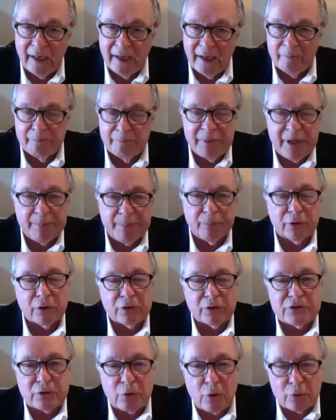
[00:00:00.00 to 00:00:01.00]
People are
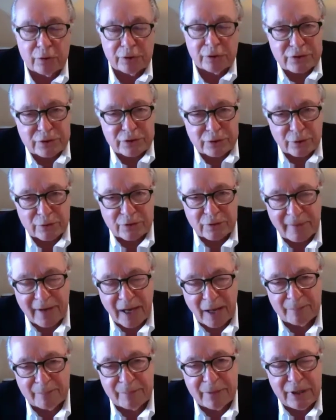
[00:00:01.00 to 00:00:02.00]
so concerned
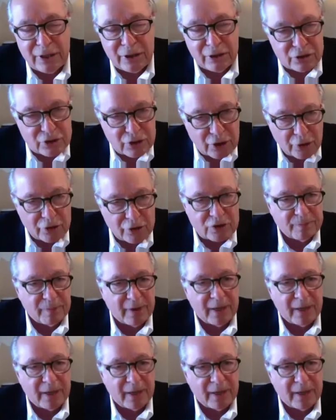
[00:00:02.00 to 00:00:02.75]
about being judged